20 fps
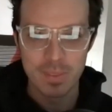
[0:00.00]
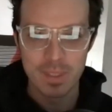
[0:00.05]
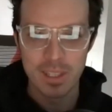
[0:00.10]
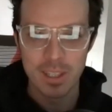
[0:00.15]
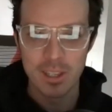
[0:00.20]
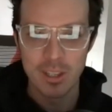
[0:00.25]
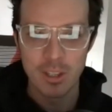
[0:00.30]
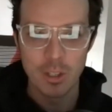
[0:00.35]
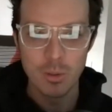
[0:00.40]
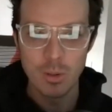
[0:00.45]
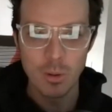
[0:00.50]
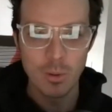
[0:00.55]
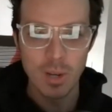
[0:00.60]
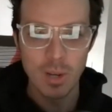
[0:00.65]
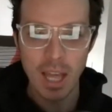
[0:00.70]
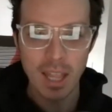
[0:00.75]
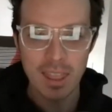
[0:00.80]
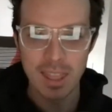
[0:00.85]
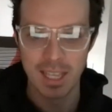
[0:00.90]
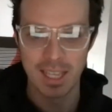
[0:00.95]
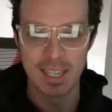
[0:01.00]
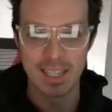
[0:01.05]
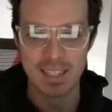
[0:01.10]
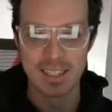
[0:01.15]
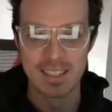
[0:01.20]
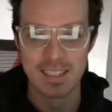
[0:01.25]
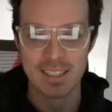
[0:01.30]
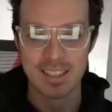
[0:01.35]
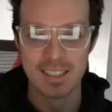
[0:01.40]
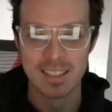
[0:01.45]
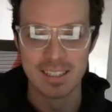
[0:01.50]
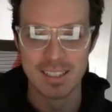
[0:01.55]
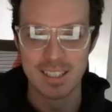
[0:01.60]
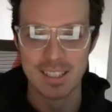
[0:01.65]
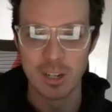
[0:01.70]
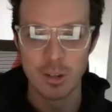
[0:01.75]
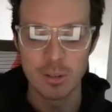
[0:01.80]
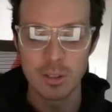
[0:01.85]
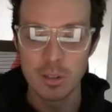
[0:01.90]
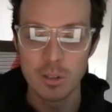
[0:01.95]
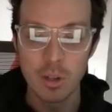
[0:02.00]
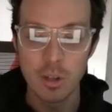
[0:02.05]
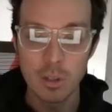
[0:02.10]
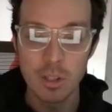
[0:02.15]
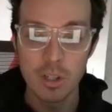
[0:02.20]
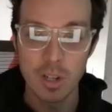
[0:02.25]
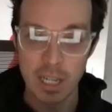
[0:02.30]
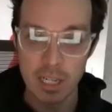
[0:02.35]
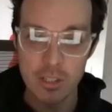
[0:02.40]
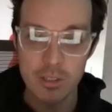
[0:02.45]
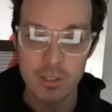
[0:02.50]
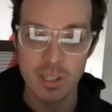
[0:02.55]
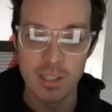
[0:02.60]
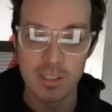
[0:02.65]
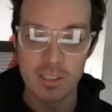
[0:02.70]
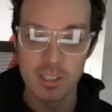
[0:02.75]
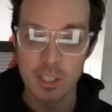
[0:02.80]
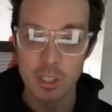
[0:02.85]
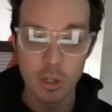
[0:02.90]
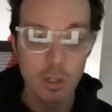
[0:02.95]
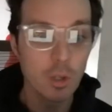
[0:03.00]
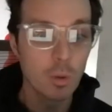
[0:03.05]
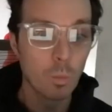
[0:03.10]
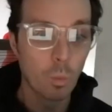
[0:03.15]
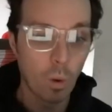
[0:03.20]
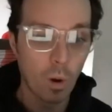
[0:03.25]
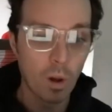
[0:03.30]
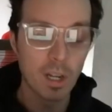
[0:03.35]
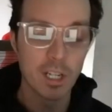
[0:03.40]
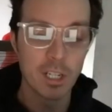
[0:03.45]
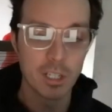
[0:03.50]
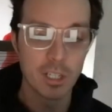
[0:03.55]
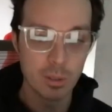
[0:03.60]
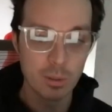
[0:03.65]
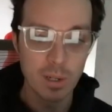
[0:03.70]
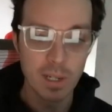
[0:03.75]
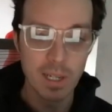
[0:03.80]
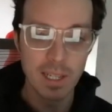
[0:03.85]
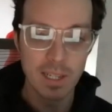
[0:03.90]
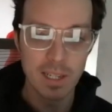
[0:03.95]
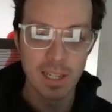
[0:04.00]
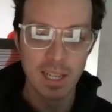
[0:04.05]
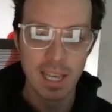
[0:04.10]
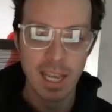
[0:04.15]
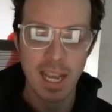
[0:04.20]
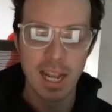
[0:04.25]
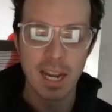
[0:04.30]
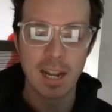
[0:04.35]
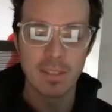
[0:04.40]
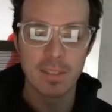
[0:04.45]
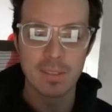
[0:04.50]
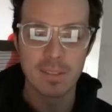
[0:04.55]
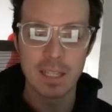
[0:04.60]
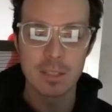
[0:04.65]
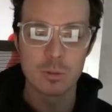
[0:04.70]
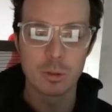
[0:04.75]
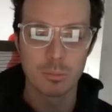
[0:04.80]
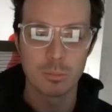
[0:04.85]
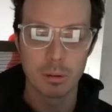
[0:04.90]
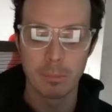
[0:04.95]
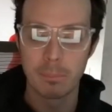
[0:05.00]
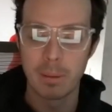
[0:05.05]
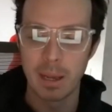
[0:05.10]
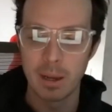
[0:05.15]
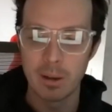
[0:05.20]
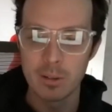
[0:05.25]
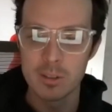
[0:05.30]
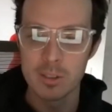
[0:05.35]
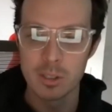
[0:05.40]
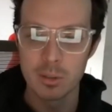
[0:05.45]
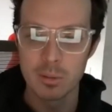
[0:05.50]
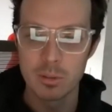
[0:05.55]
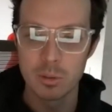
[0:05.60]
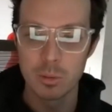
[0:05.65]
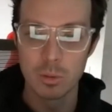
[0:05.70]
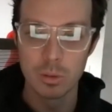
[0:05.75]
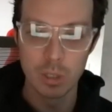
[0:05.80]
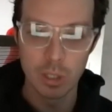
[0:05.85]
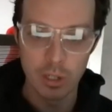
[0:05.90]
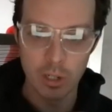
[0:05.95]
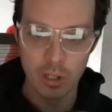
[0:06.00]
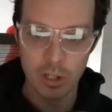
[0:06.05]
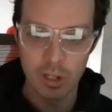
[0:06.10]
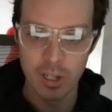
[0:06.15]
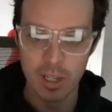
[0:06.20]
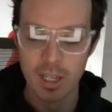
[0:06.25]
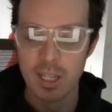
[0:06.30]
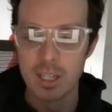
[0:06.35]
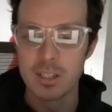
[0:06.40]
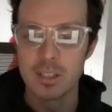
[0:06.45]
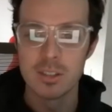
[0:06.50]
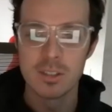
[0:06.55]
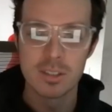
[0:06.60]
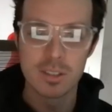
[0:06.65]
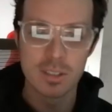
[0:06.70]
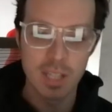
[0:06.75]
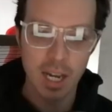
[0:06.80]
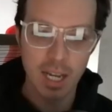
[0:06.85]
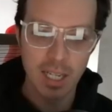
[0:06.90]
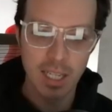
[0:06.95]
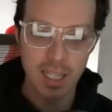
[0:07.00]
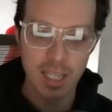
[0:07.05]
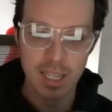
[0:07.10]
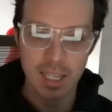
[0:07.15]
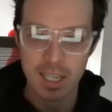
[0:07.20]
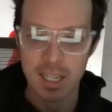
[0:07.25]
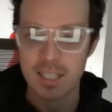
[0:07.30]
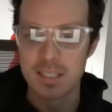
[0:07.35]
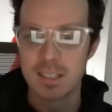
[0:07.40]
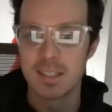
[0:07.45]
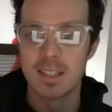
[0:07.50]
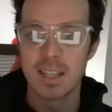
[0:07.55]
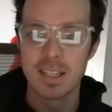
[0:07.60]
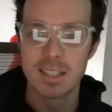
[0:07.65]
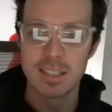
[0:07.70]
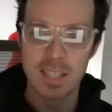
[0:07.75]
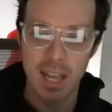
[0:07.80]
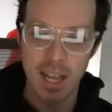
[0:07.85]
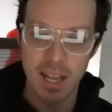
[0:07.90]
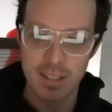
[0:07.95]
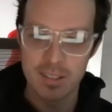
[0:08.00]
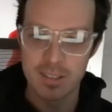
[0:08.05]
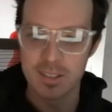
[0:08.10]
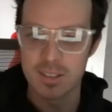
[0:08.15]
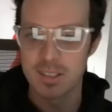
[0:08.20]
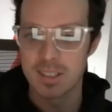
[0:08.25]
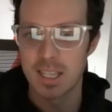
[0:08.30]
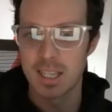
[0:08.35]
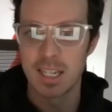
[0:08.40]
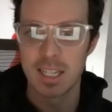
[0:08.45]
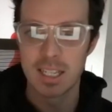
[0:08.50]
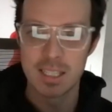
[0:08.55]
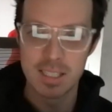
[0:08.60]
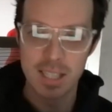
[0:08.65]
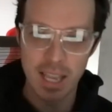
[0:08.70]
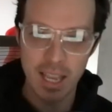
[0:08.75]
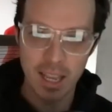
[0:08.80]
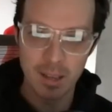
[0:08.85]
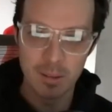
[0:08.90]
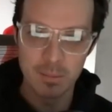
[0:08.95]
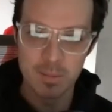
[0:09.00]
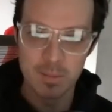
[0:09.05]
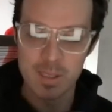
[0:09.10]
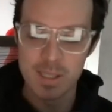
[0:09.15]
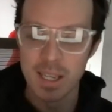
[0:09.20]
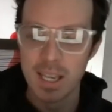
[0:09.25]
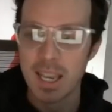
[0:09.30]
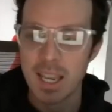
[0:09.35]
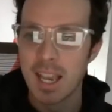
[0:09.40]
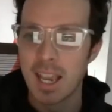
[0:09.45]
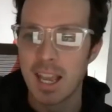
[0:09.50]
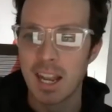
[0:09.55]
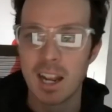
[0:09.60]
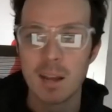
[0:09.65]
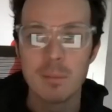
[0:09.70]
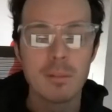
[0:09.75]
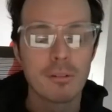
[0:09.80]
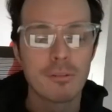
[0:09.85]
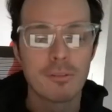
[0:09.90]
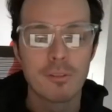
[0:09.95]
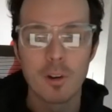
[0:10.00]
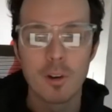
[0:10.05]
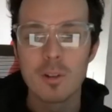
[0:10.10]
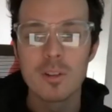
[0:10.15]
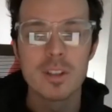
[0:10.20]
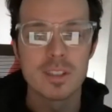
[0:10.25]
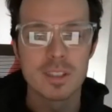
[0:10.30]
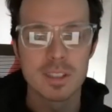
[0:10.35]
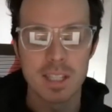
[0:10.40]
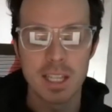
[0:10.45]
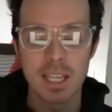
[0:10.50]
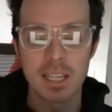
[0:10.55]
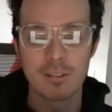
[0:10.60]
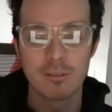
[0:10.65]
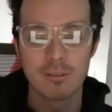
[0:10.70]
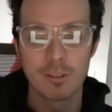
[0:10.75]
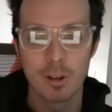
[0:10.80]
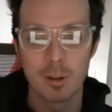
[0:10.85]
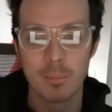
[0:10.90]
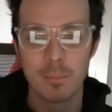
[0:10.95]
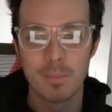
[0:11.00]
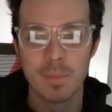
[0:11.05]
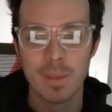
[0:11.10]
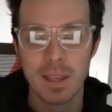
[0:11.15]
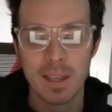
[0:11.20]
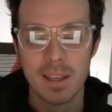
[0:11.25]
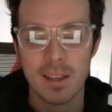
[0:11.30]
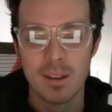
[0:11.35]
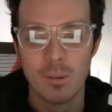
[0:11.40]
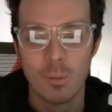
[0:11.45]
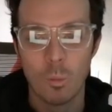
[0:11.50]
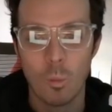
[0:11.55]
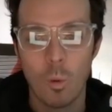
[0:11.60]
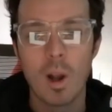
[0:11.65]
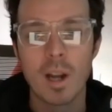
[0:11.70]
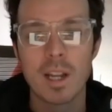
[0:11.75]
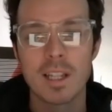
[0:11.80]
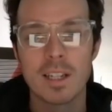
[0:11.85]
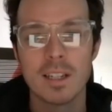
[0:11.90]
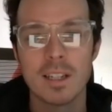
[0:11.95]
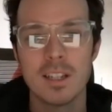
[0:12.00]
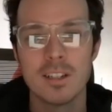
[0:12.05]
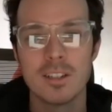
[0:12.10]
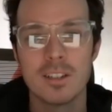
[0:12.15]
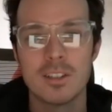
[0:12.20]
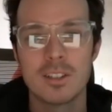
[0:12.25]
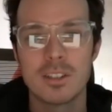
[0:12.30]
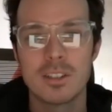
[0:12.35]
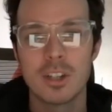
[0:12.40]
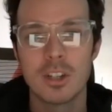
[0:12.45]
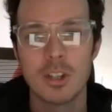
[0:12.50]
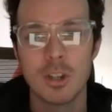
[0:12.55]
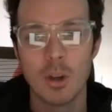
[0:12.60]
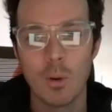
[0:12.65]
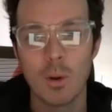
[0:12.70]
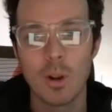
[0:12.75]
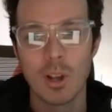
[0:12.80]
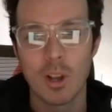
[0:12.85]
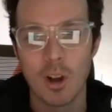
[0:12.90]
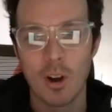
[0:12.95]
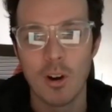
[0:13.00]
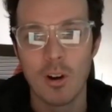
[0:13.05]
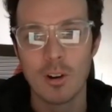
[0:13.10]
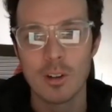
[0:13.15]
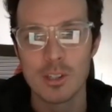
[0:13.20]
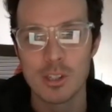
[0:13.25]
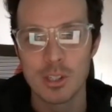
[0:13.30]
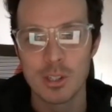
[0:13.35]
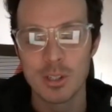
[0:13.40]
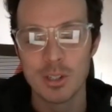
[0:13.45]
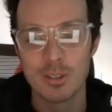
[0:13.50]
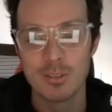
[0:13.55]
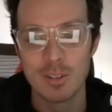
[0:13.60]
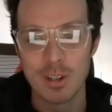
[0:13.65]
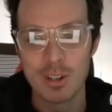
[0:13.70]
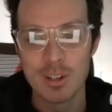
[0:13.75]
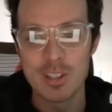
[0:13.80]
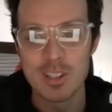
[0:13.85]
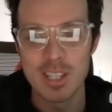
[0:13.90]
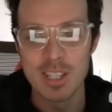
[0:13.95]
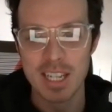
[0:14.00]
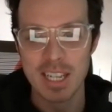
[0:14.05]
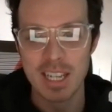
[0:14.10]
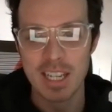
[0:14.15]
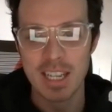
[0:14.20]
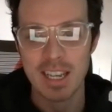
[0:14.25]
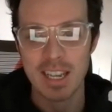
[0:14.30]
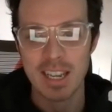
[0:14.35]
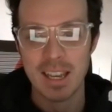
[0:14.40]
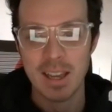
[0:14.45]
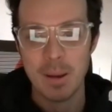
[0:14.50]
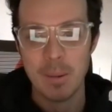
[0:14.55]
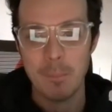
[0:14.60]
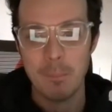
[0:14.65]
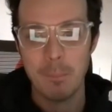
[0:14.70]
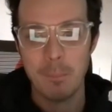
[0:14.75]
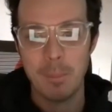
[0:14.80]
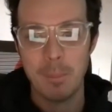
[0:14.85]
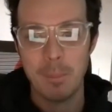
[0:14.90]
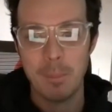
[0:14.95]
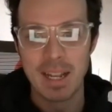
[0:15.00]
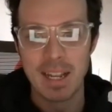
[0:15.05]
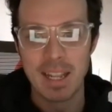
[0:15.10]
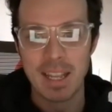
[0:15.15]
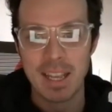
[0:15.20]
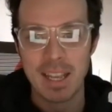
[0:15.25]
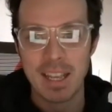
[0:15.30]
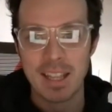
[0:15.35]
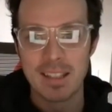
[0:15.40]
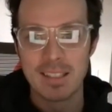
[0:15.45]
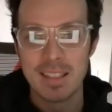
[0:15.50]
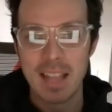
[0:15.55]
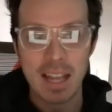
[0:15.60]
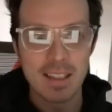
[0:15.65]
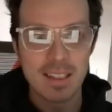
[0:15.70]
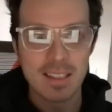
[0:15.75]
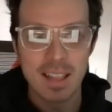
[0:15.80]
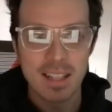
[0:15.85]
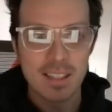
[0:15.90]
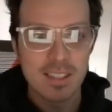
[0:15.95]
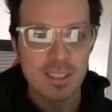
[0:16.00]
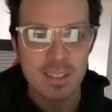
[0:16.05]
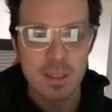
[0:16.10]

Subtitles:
nothing. You know your interest, you want to do it. And I think that's what propels you to learn, to study, to take tests and exams. And I'm the furthest thing from wanting to go to college or university, but that's the